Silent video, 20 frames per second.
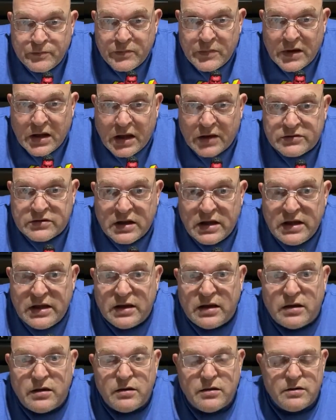I
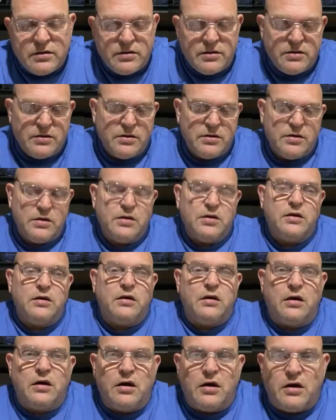think.
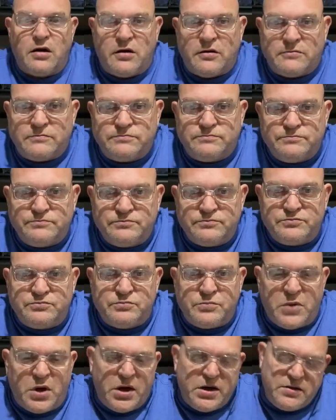
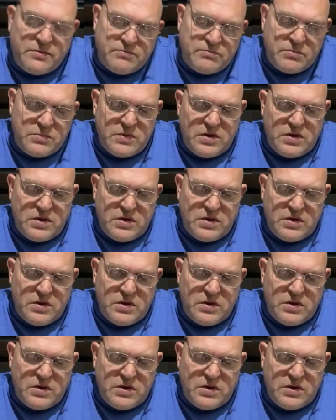But,